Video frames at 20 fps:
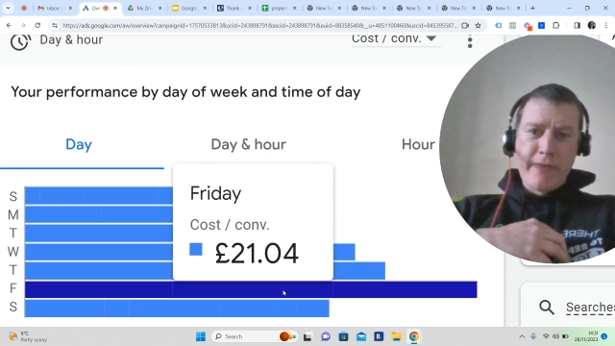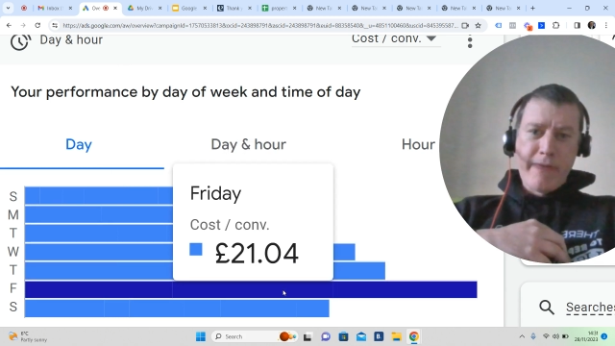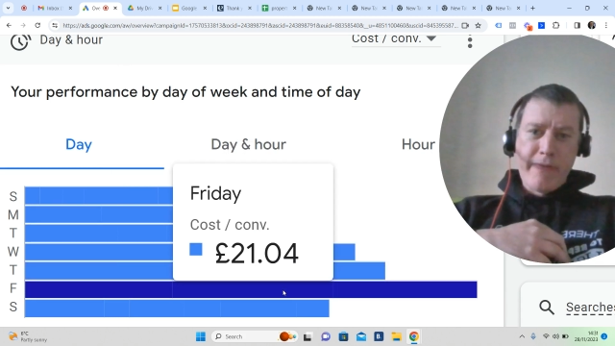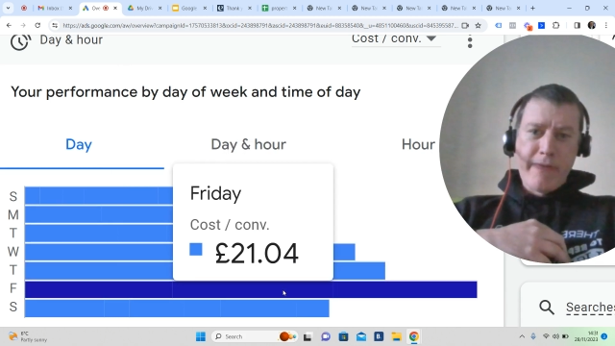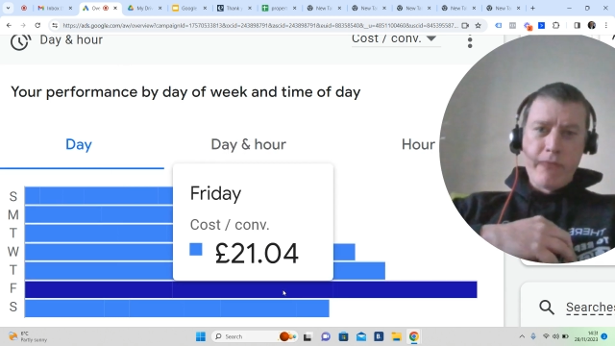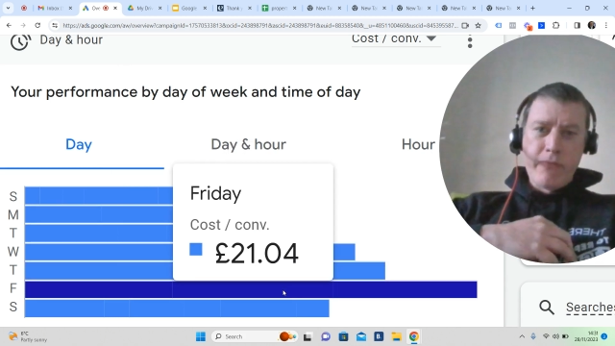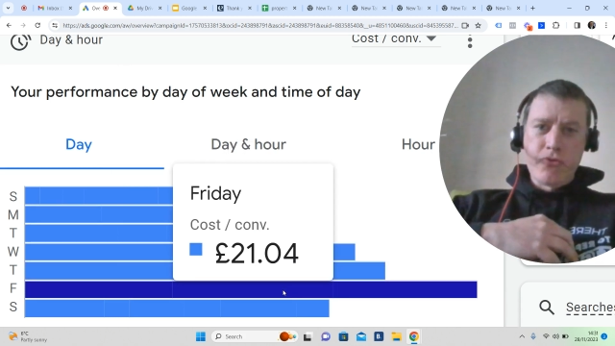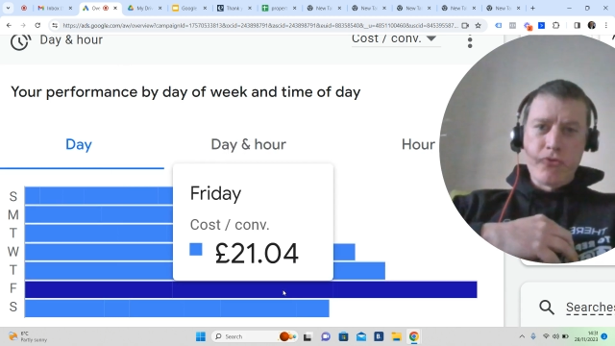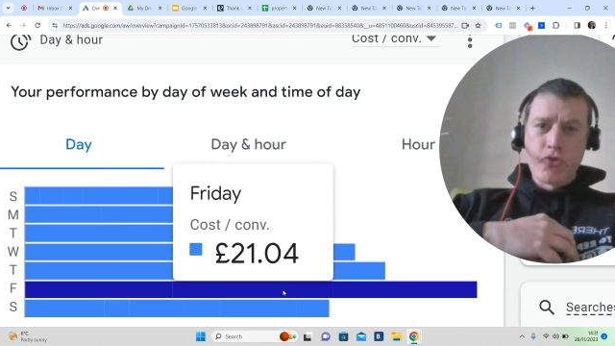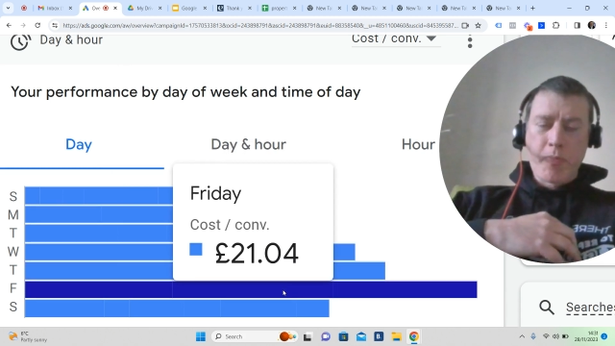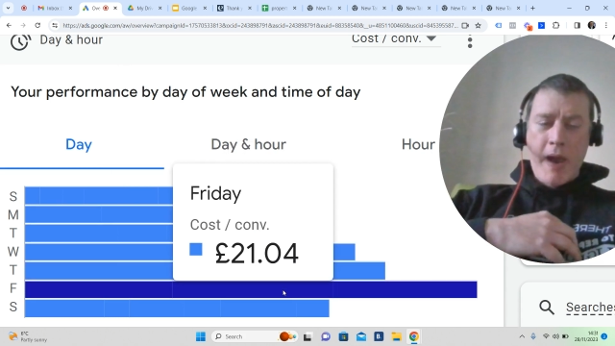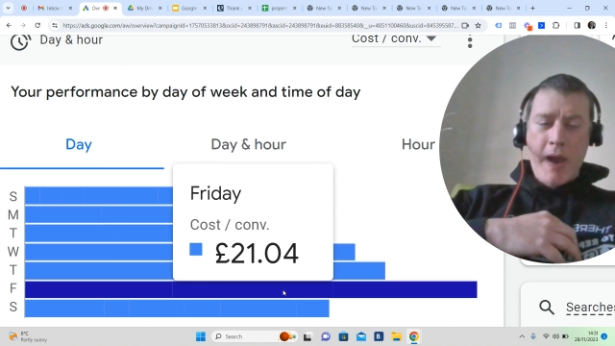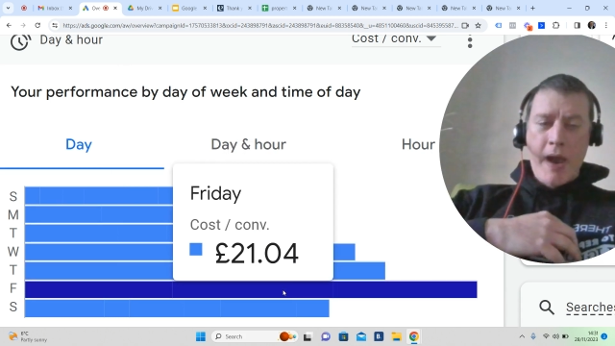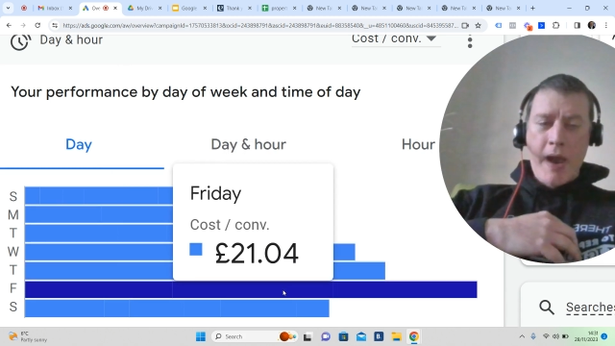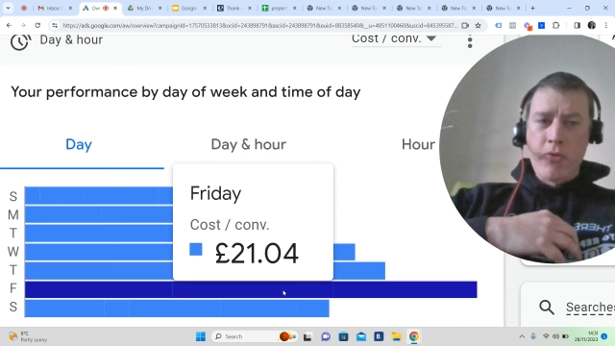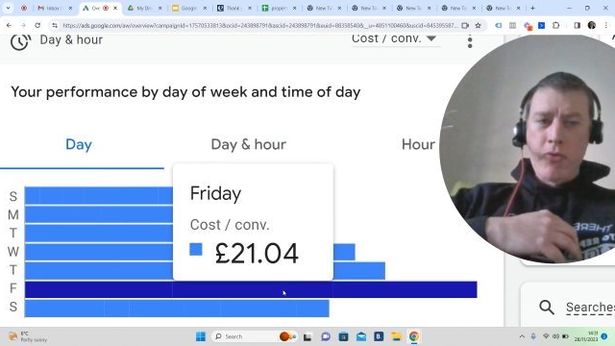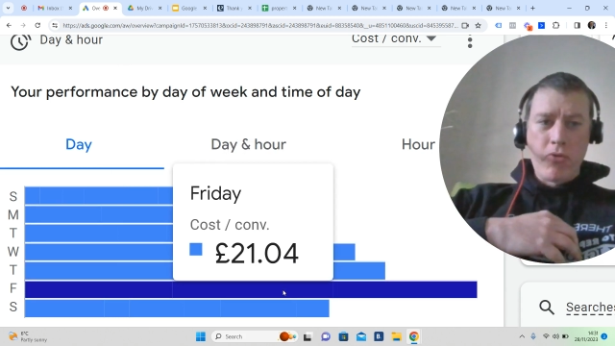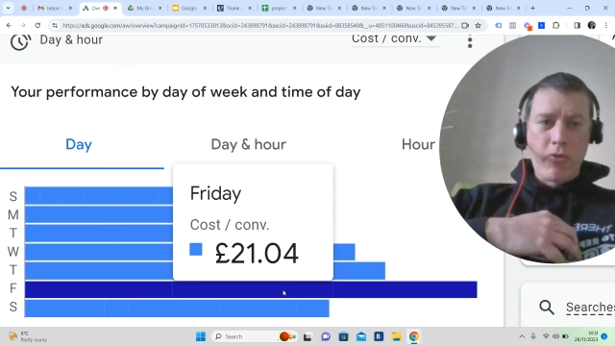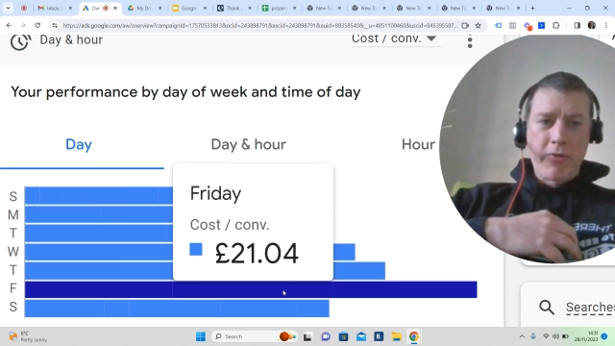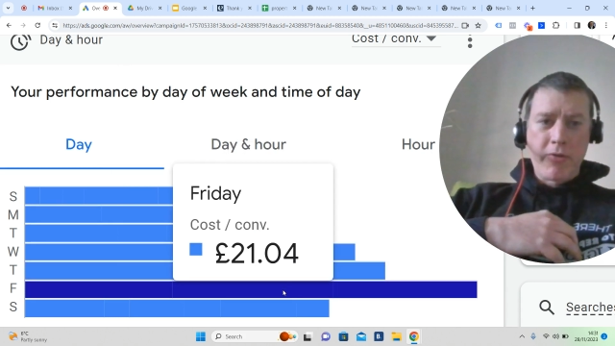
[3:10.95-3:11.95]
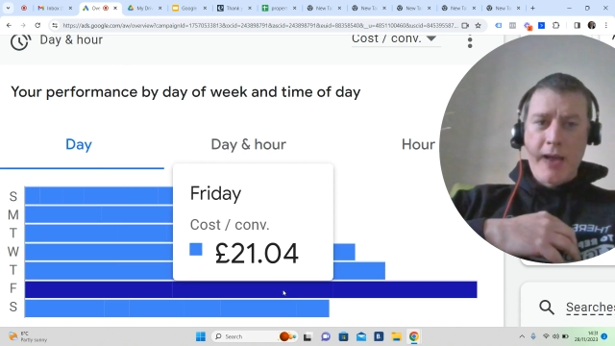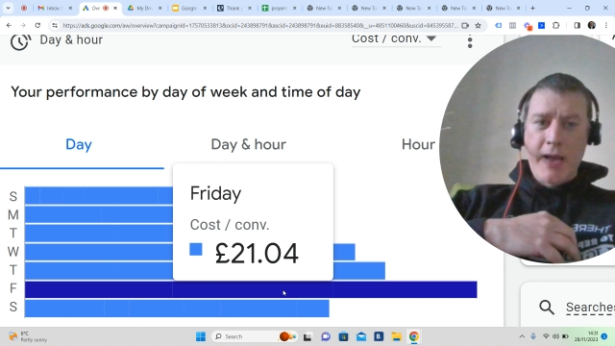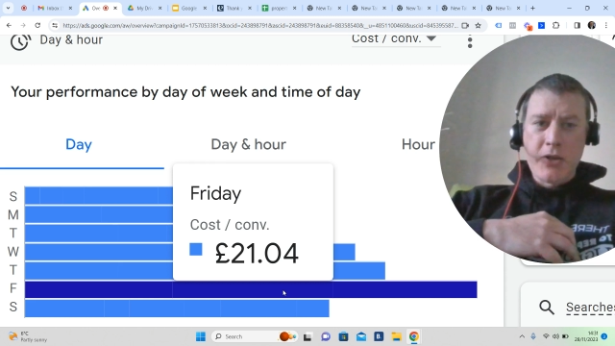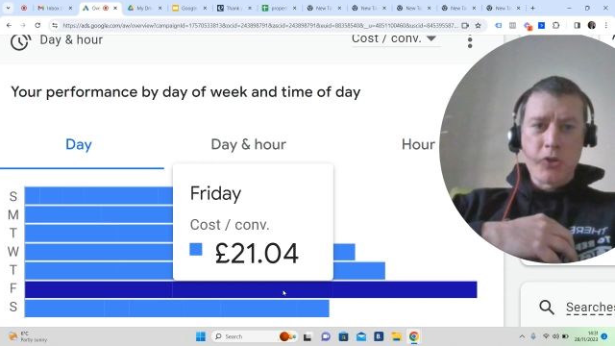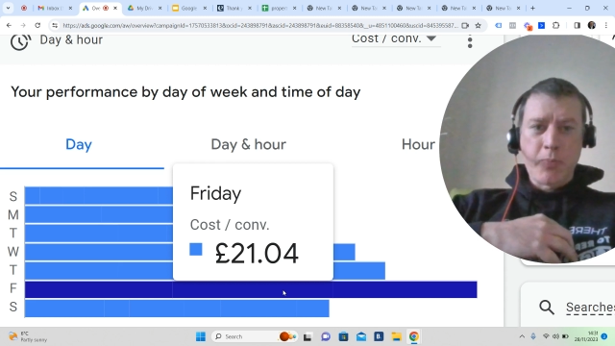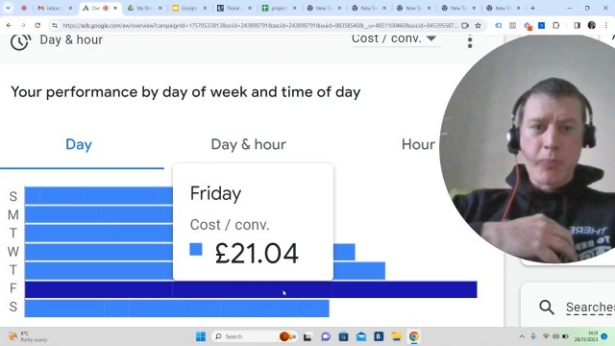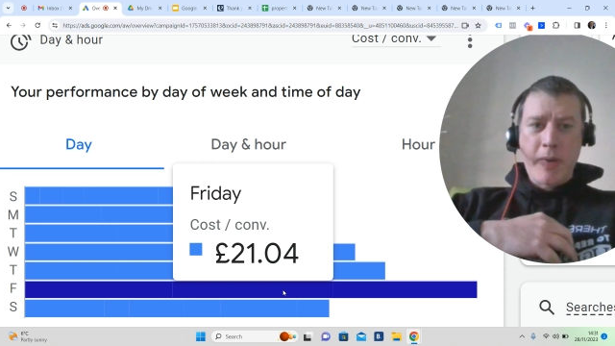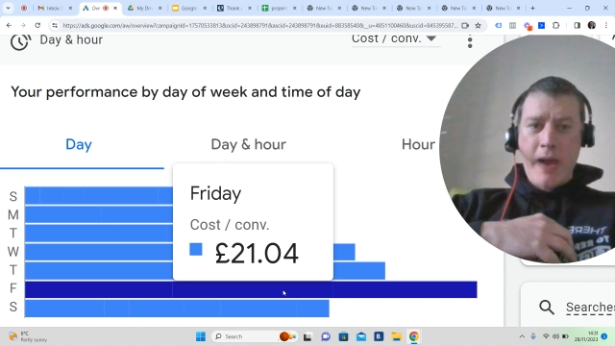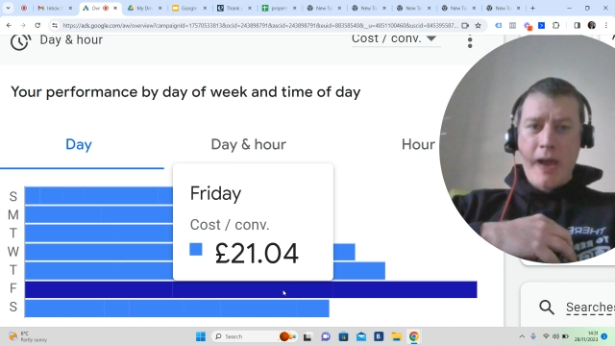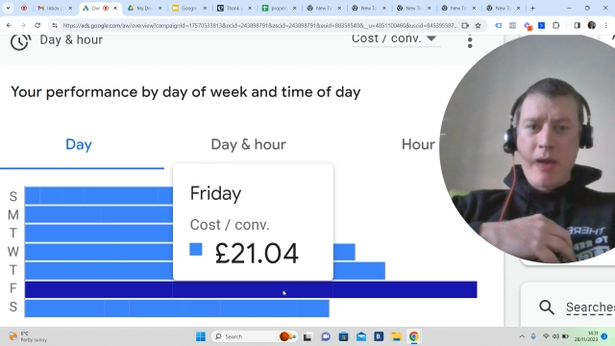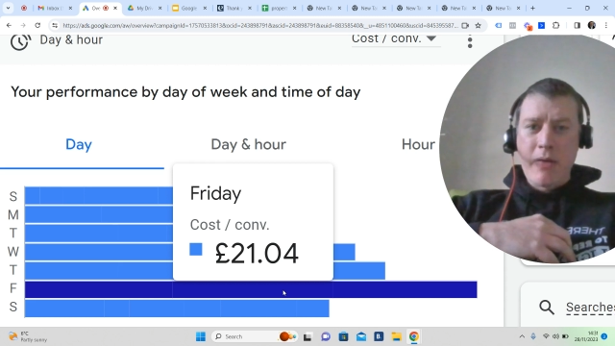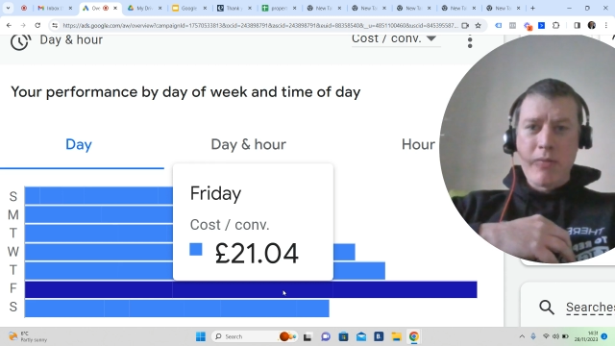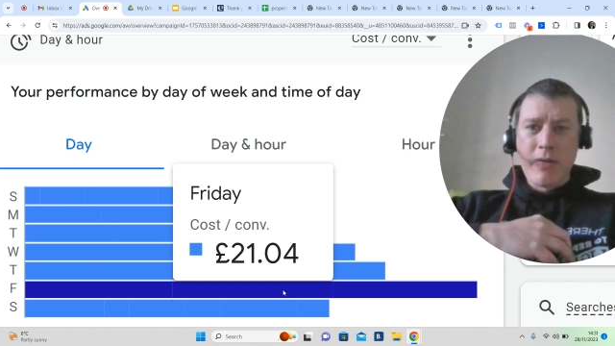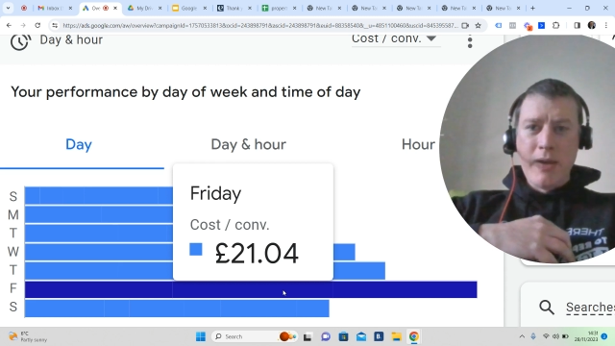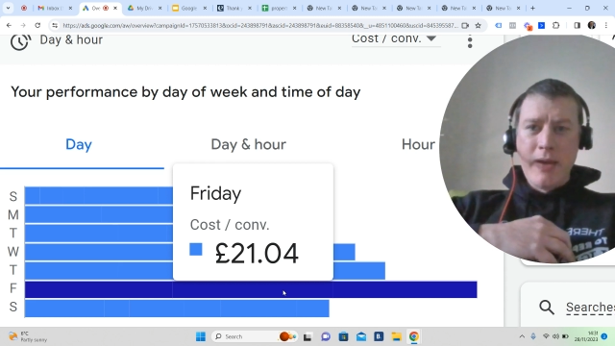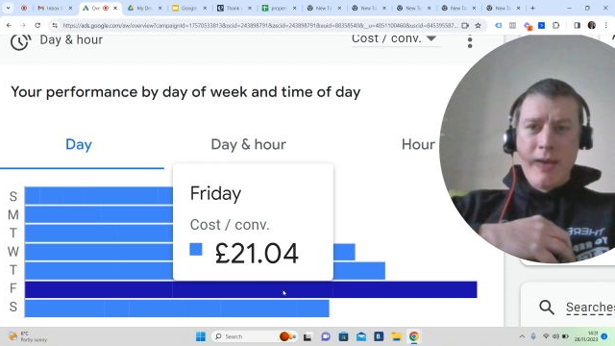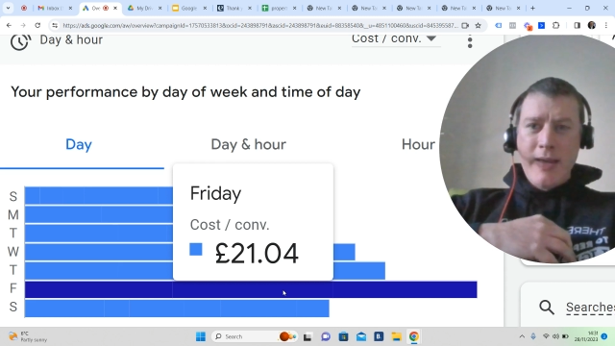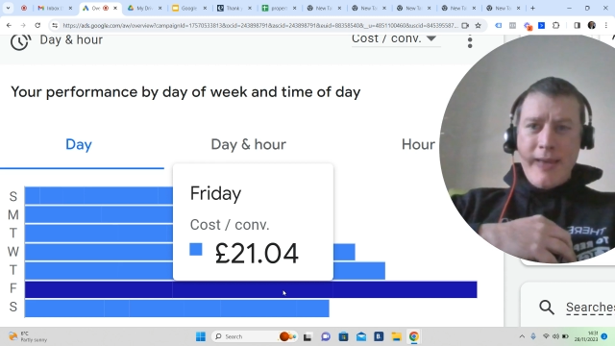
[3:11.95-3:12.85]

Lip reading: £500 or £1,000,